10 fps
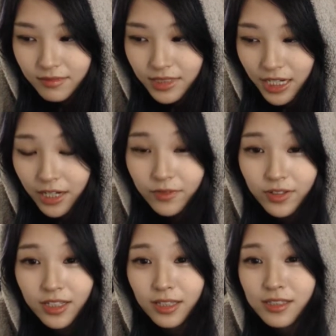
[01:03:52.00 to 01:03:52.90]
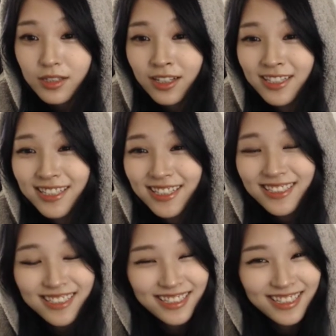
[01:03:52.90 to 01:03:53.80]
yeah, I feel like that's all I
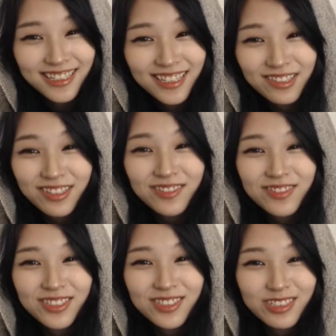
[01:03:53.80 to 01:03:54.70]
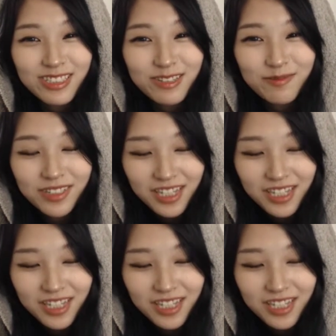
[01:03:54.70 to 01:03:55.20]
did today. Get ready for stream.